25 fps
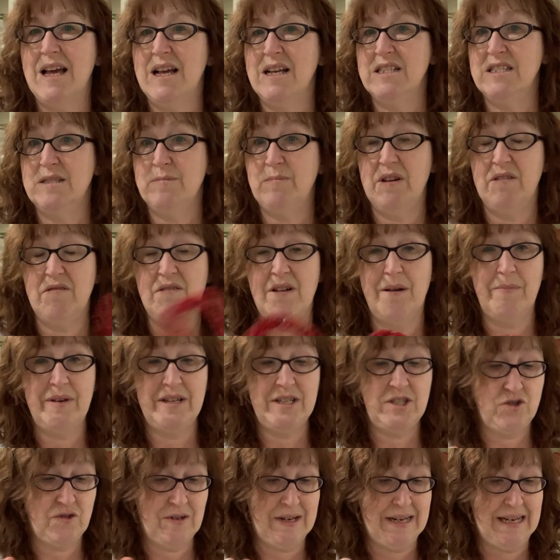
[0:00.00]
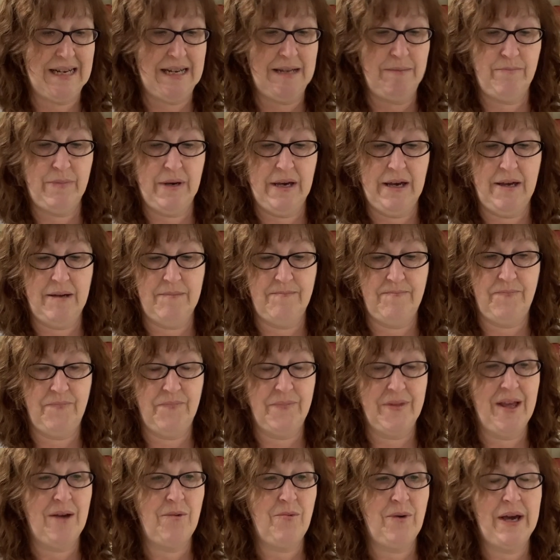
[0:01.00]
It's a bit rubbish really, but
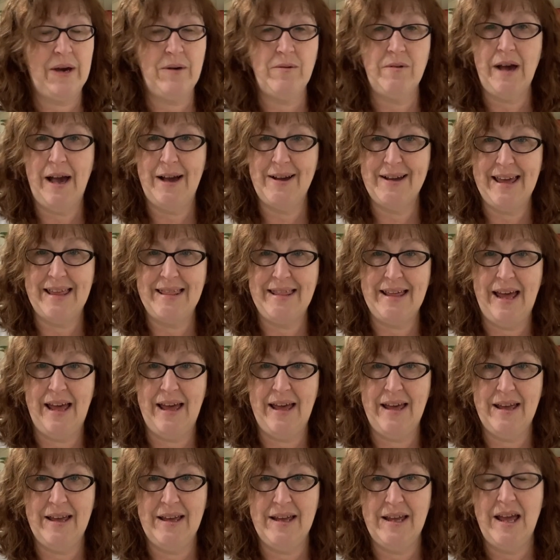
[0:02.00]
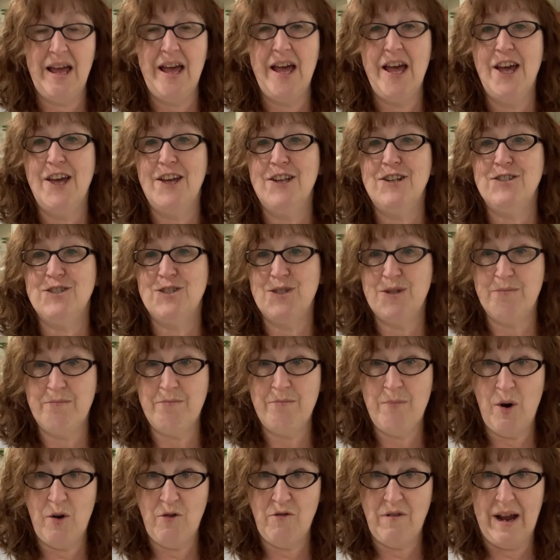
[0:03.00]
I will, I'll get there
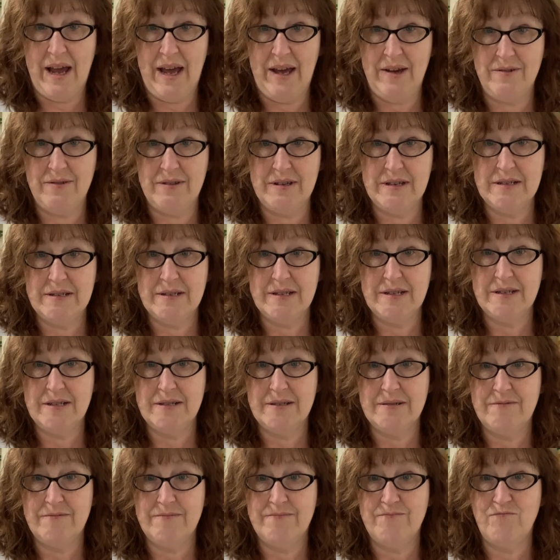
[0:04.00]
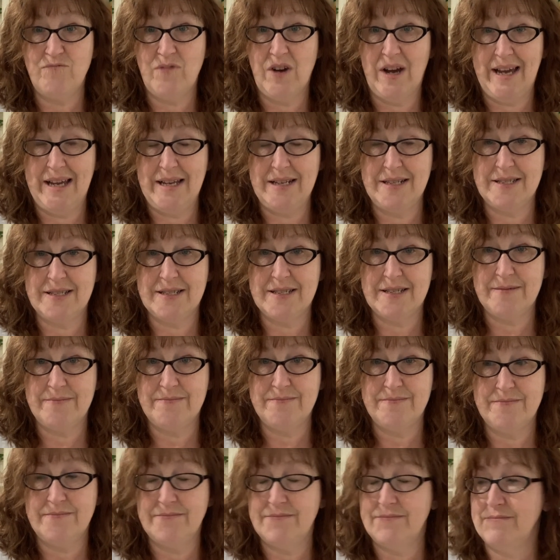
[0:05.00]
tomorrow. Right,
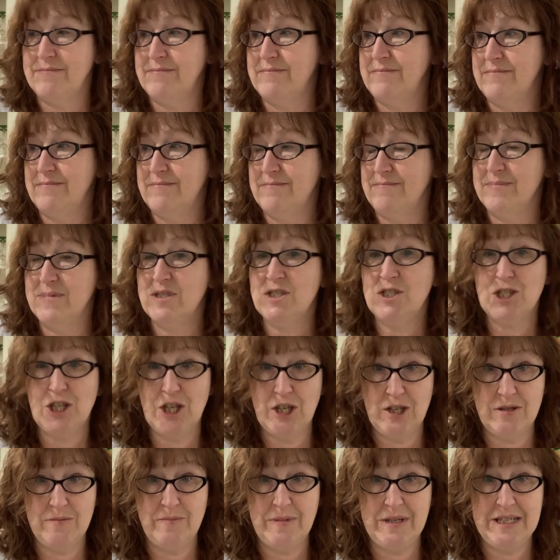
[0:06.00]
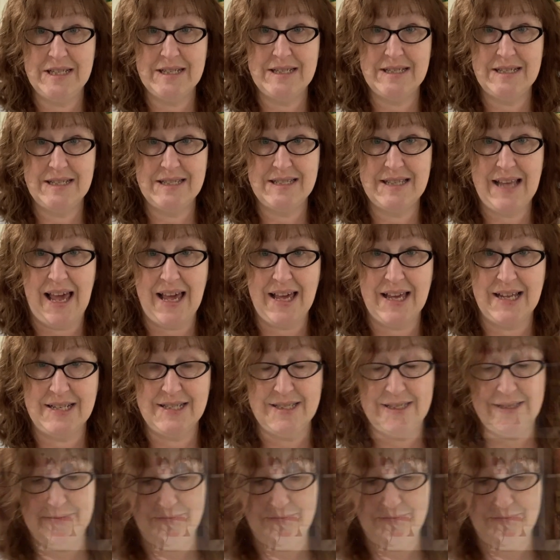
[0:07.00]
excuse me just a second.